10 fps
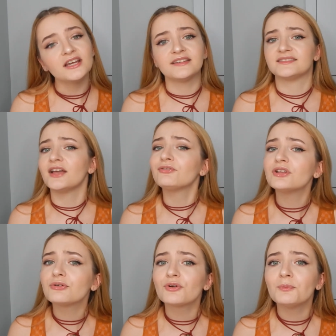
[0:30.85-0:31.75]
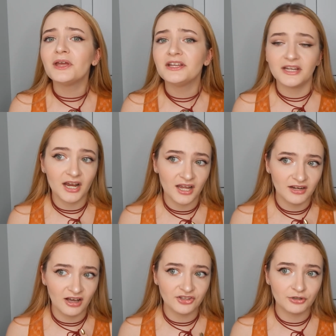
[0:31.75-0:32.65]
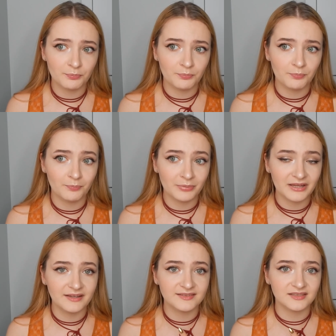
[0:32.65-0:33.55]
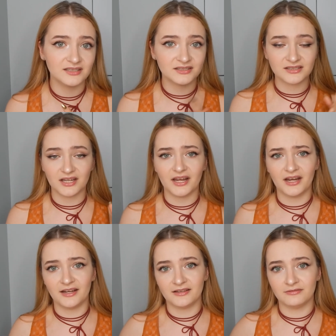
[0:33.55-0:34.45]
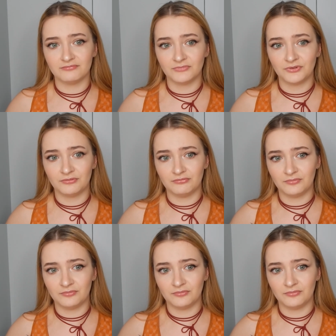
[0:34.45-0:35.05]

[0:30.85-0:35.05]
it's definitely in Romania and other places in